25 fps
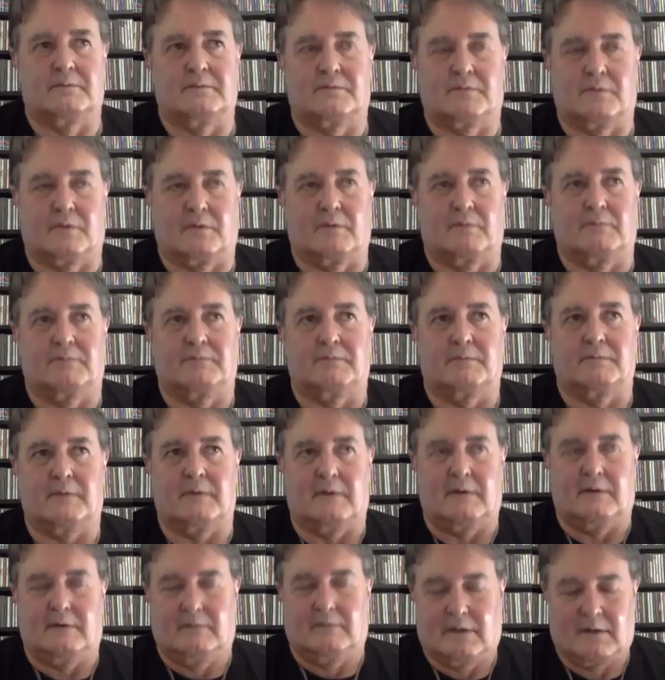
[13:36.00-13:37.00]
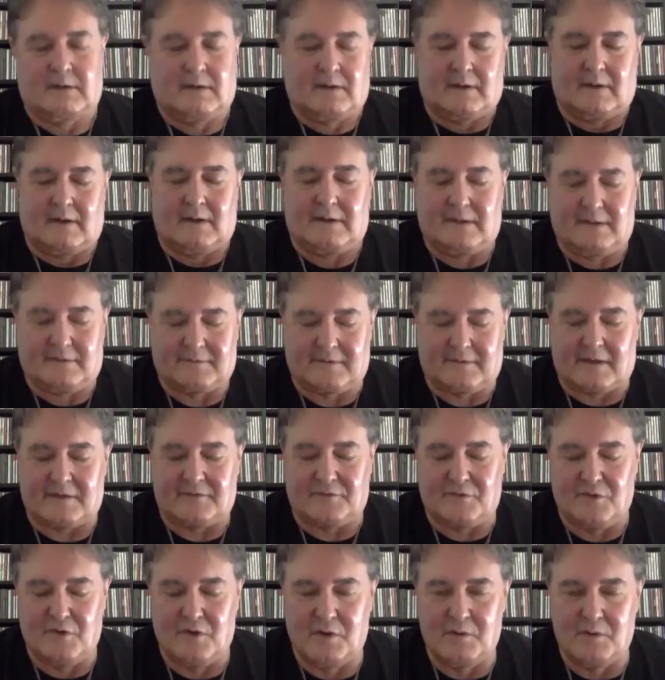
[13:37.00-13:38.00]
to sort of,
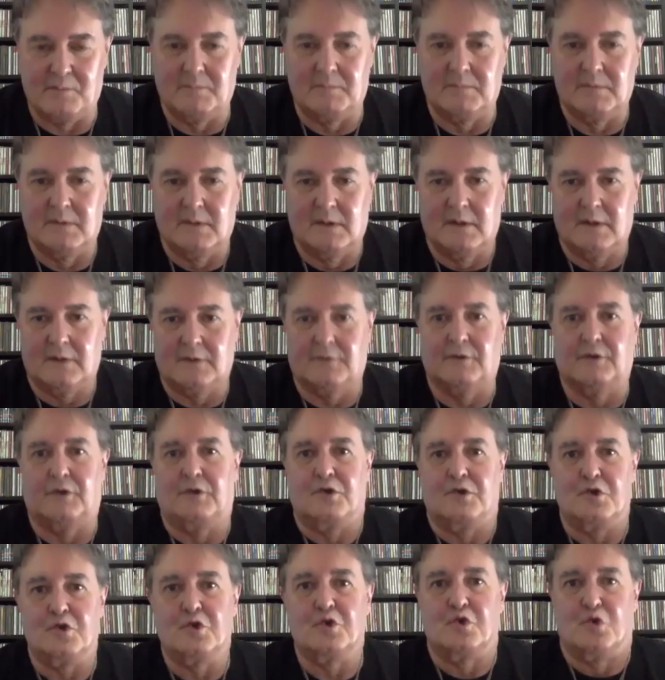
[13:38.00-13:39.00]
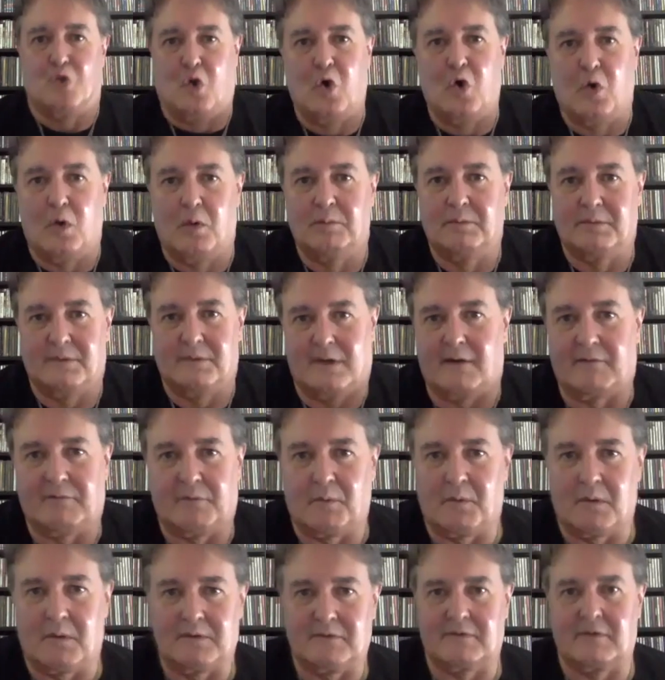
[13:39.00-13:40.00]
that term, the new norm that
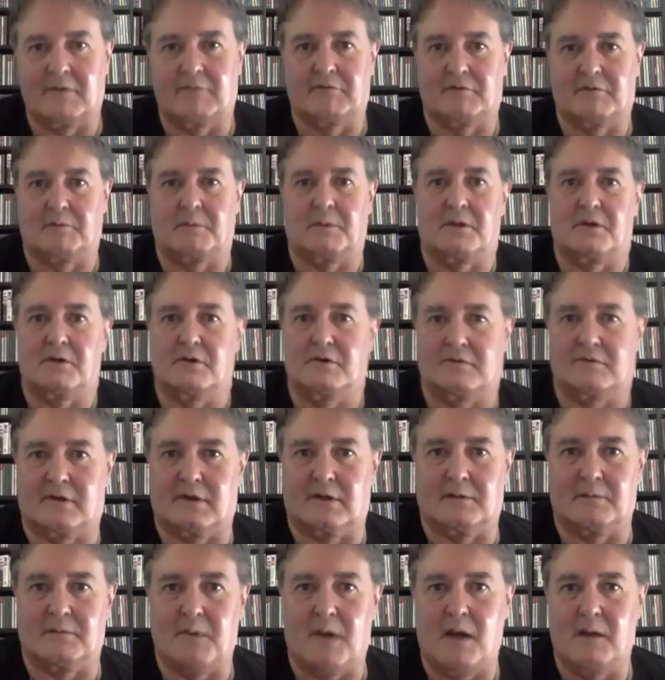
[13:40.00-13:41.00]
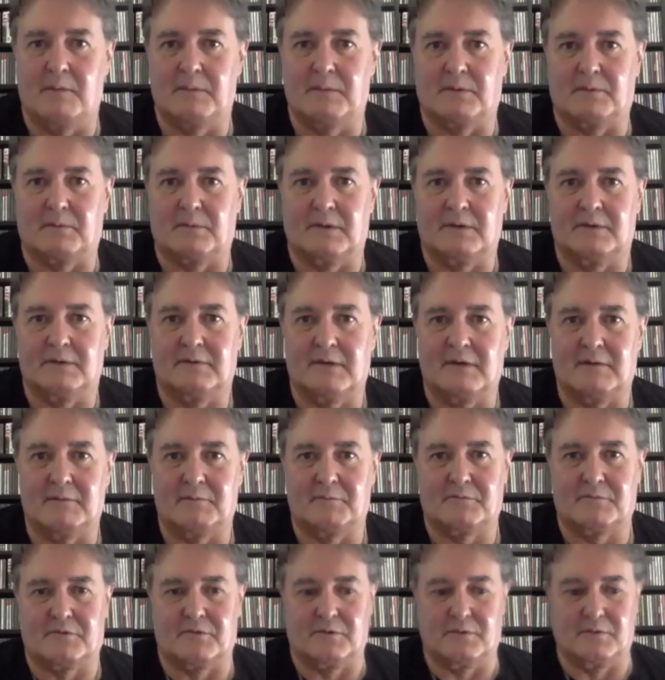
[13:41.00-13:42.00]
everyone seems to be using at the moment, we
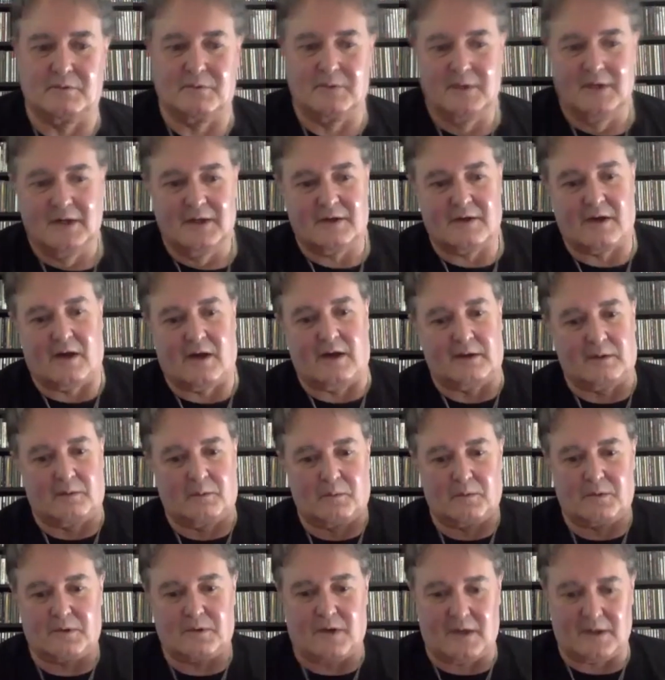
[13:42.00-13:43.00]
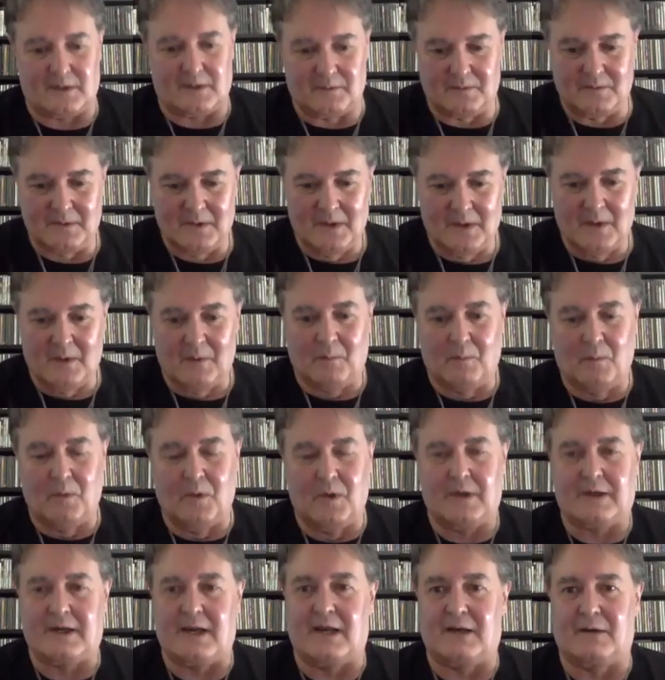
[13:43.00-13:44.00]
need to kind of
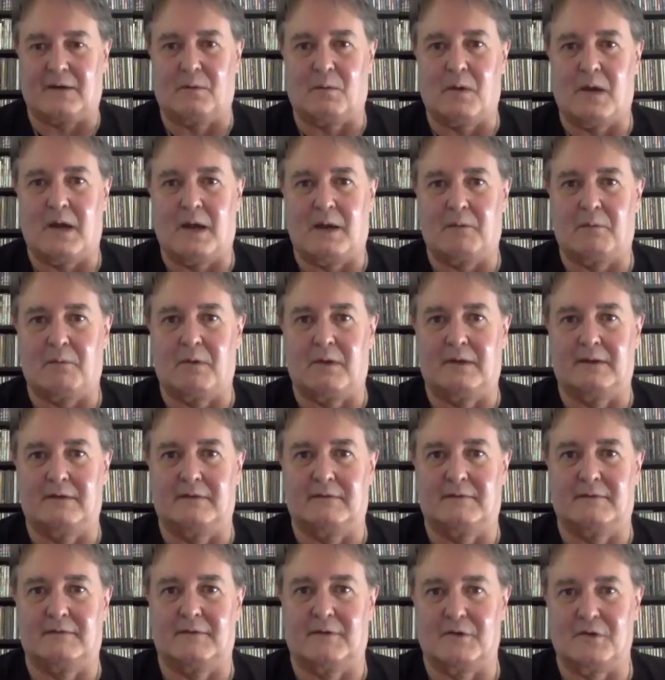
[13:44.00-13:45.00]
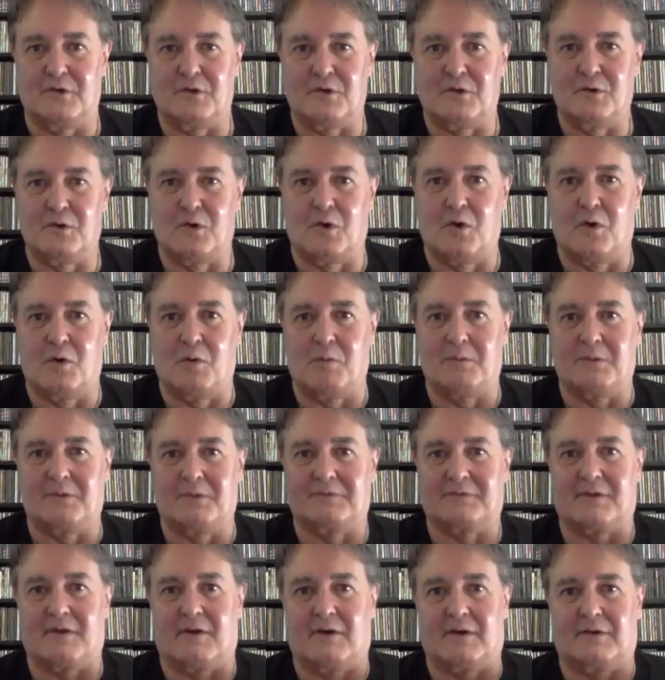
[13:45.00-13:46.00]
work out a way when the new norm
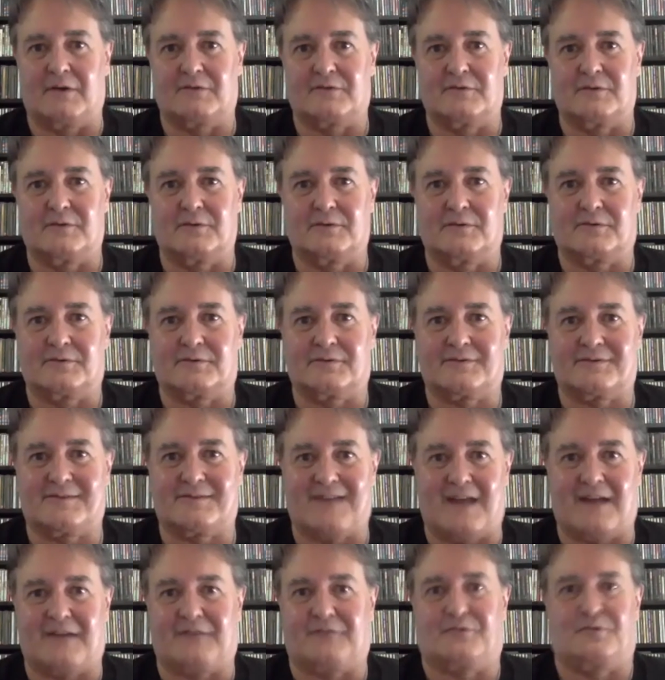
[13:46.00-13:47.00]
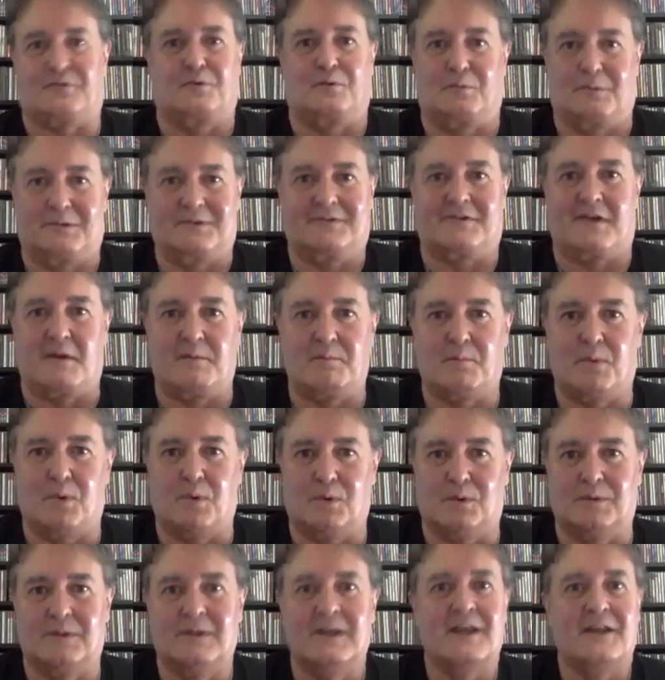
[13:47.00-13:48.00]
is going to start to
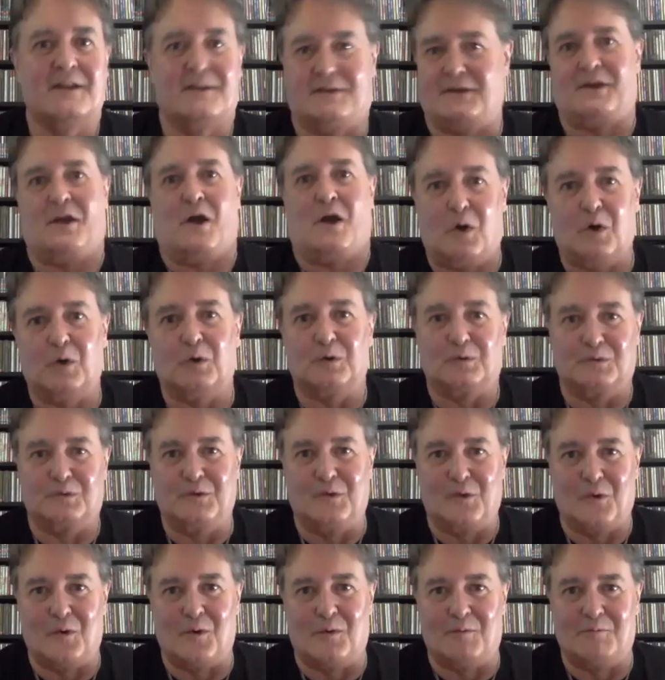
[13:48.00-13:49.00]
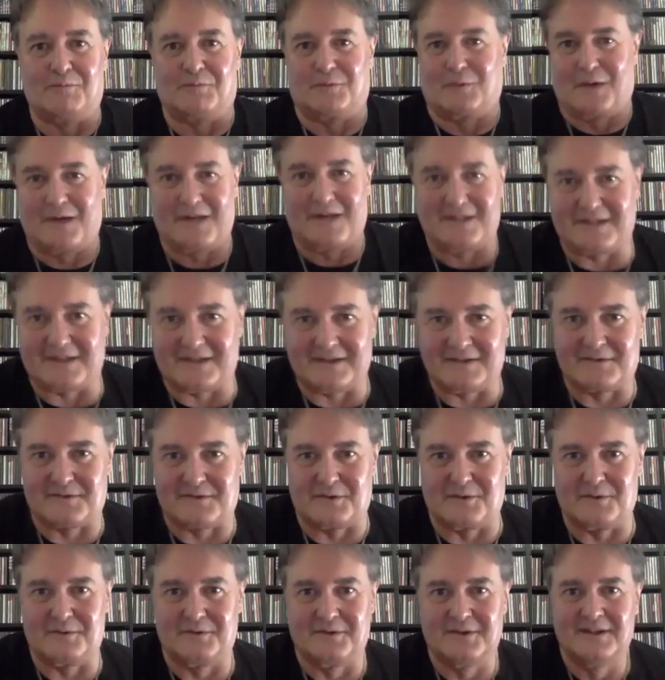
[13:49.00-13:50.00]
resemble the old norm for anything
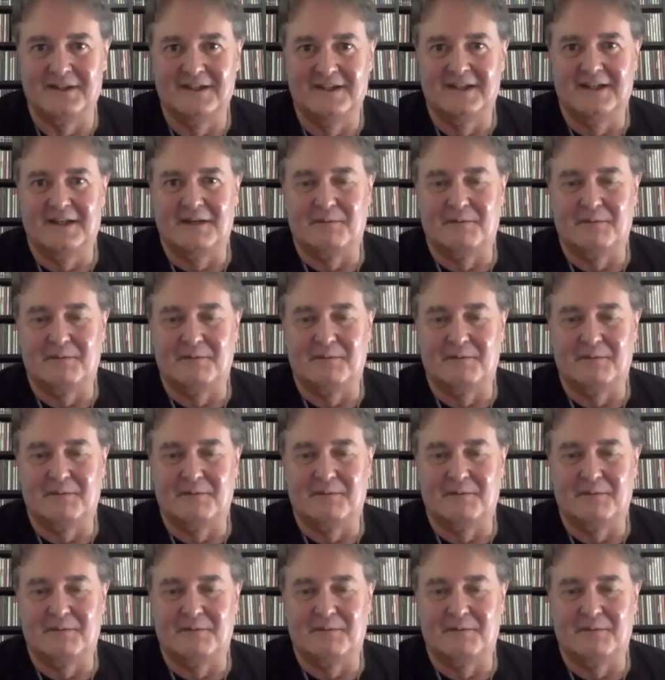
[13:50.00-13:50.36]
to